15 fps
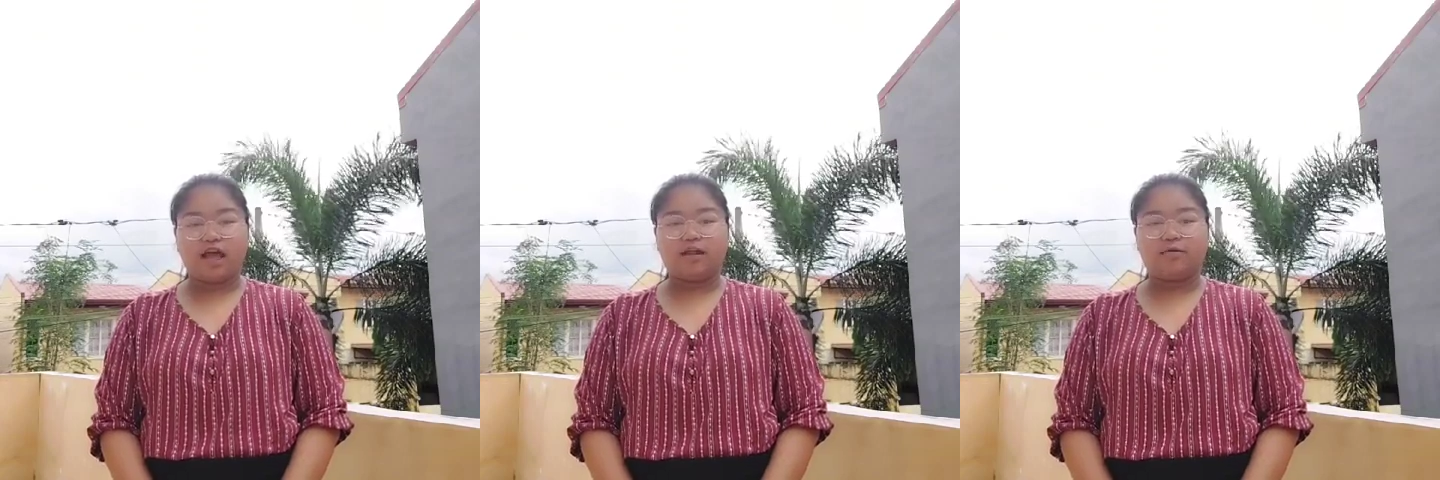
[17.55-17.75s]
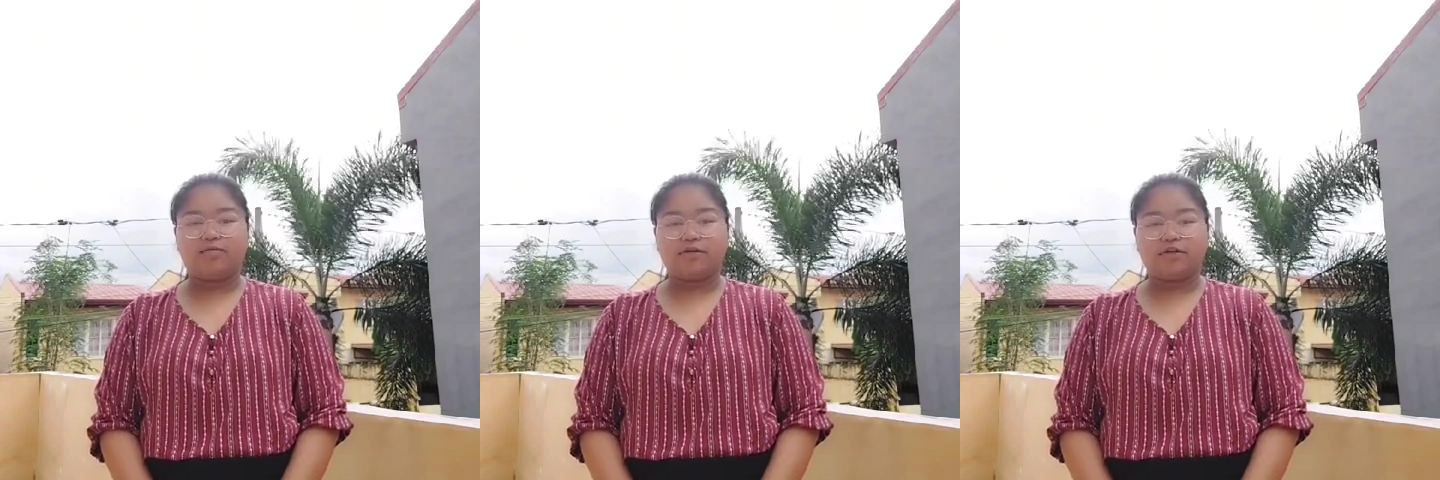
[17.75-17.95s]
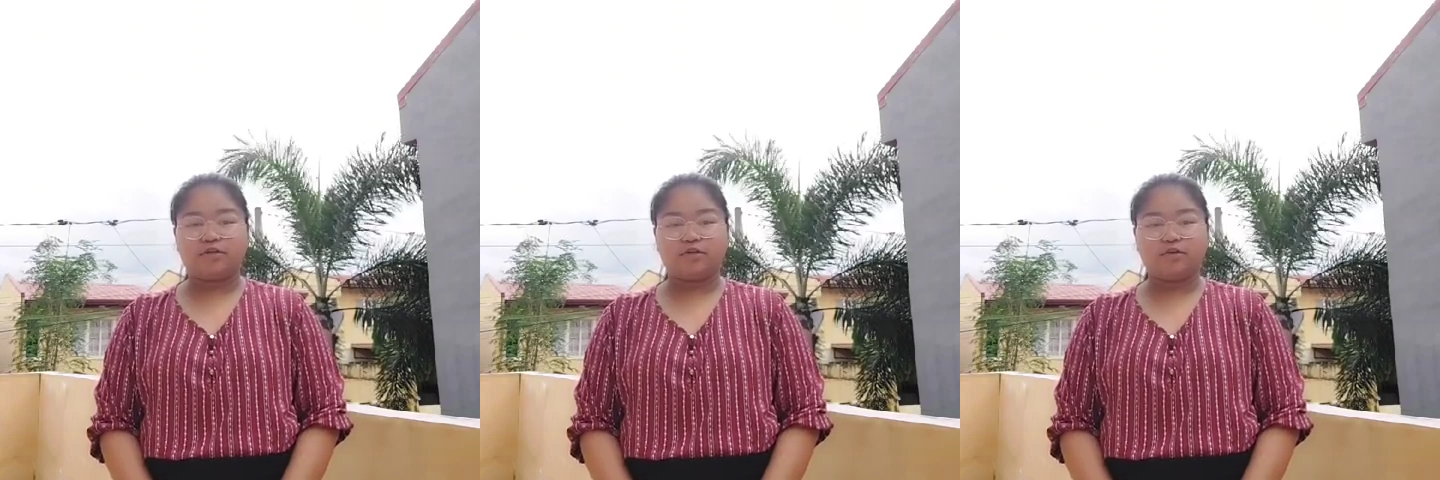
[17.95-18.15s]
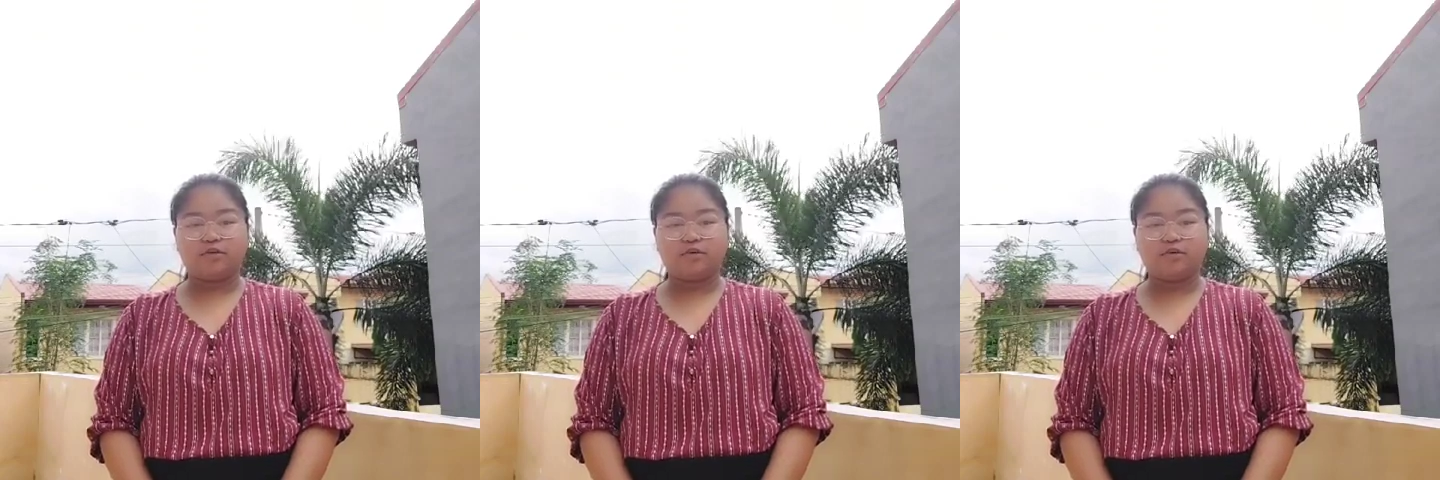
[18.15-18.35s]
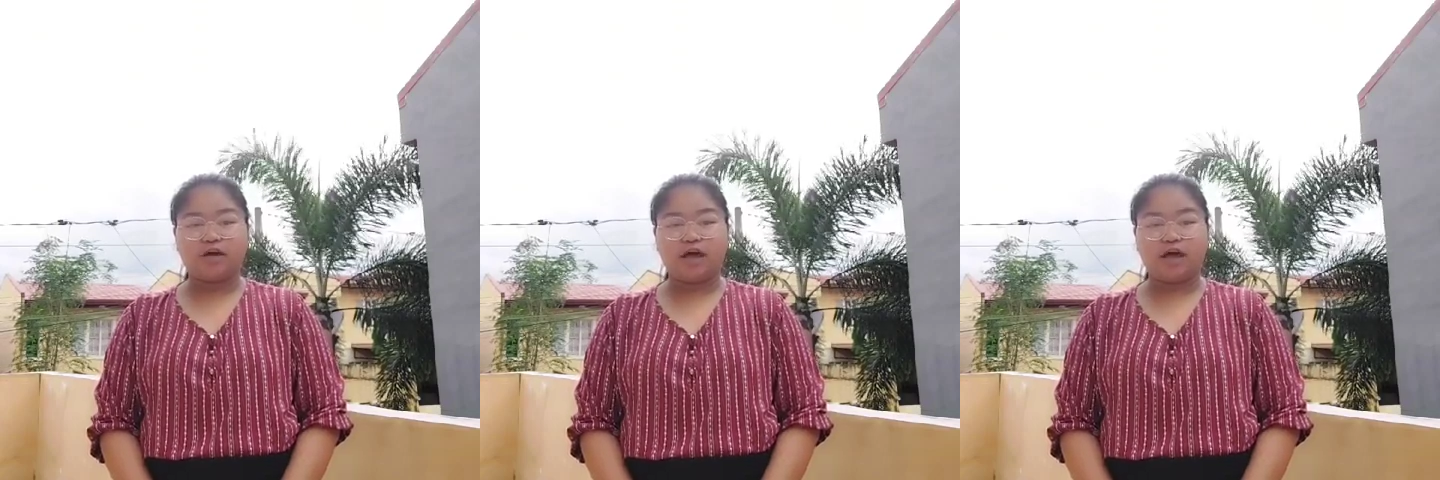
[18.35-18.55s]
and
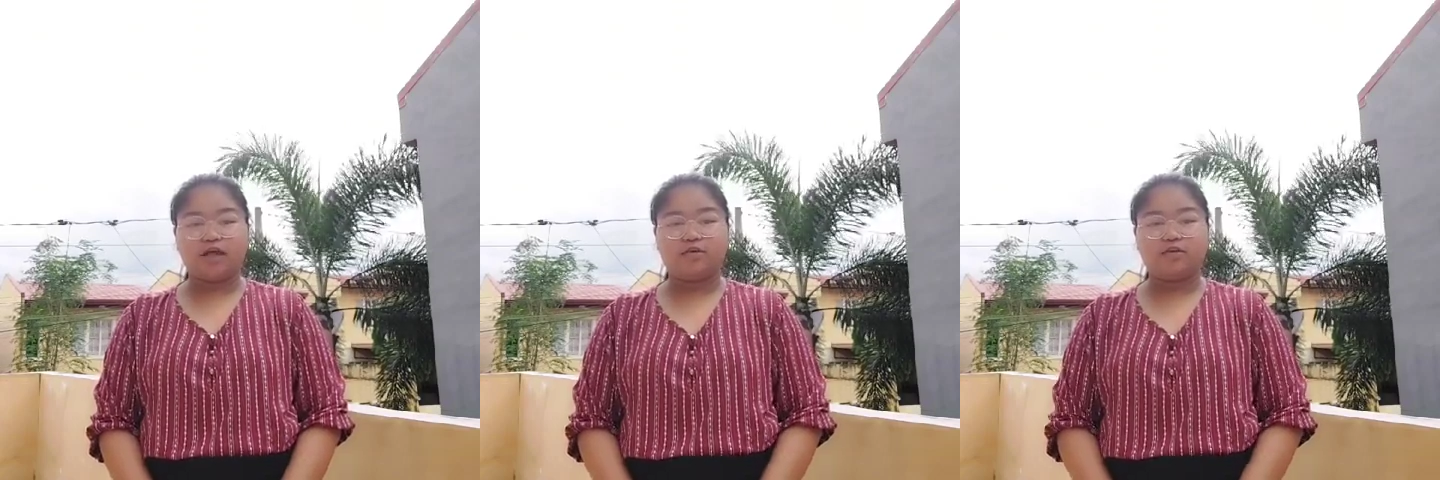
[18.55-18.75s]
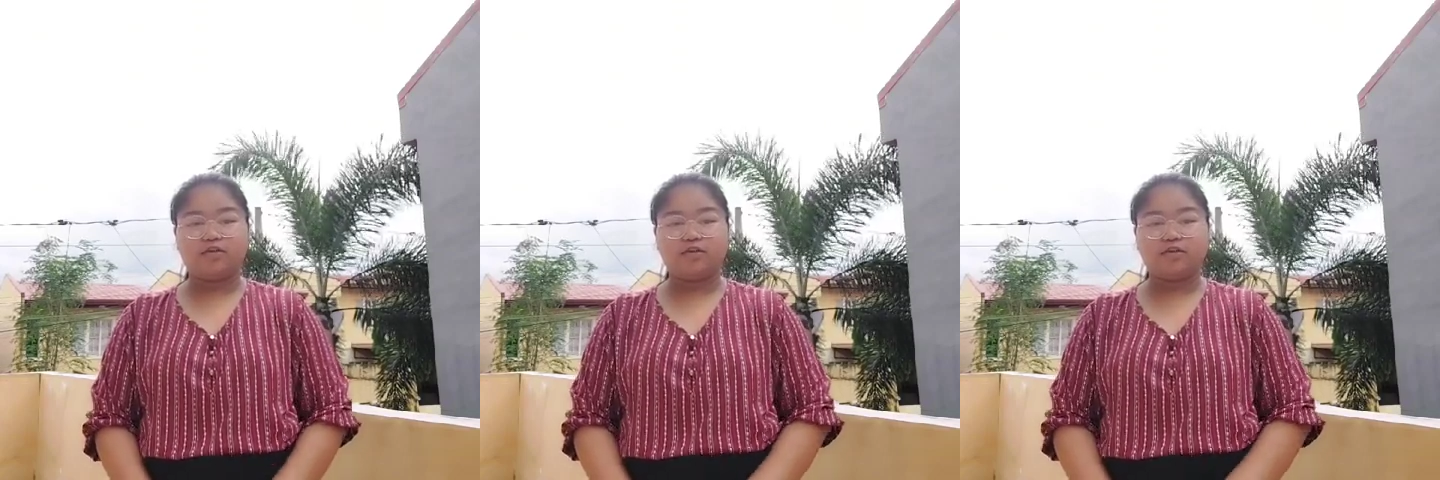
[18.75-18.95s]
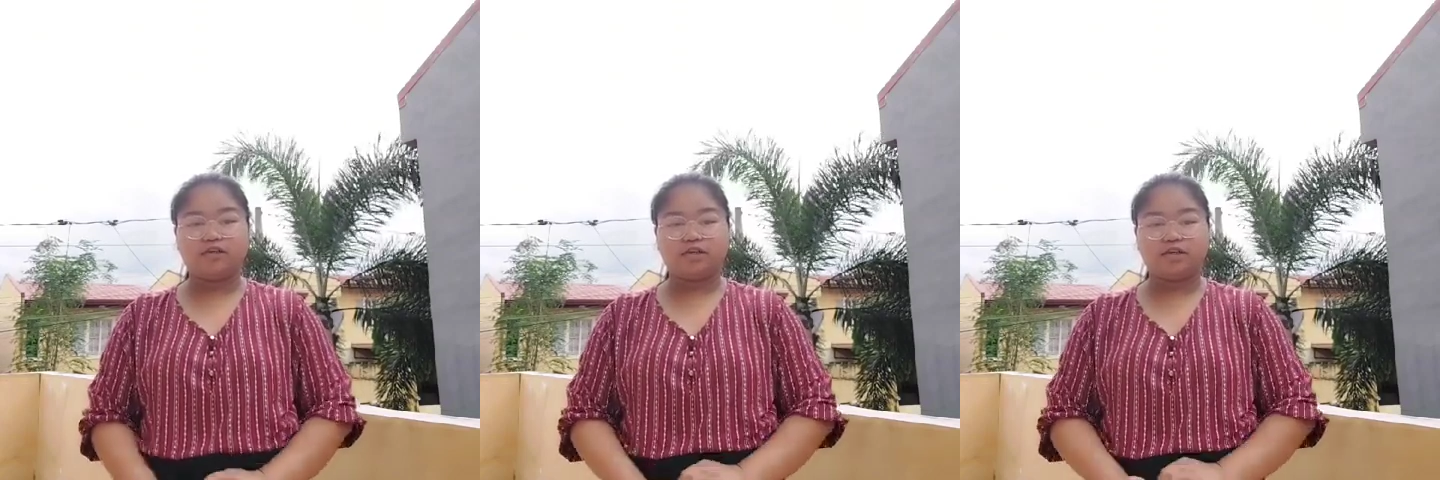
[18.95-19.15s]
pursue and use the